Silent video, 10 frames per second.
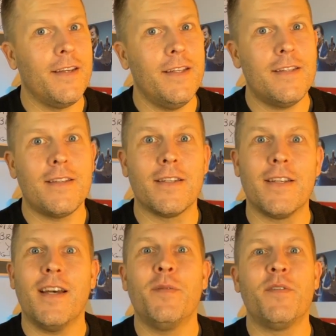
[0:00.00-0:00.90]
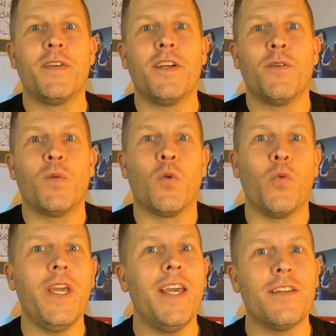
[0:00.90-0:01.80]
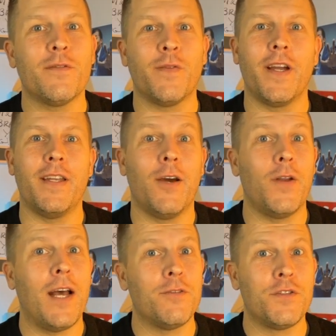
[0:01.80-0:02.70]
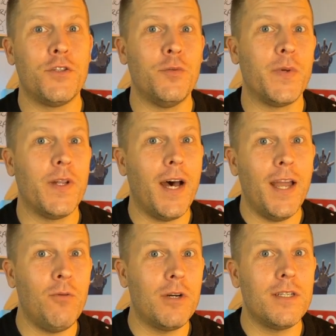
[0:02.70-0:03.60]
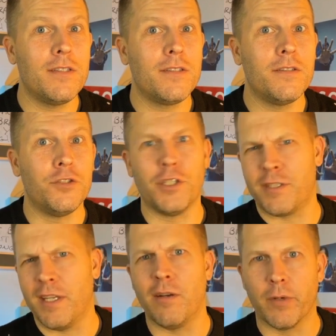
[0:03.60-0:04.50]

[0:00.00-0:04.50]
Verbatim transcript: It's the time of year where we get to find out how stupid I was just a year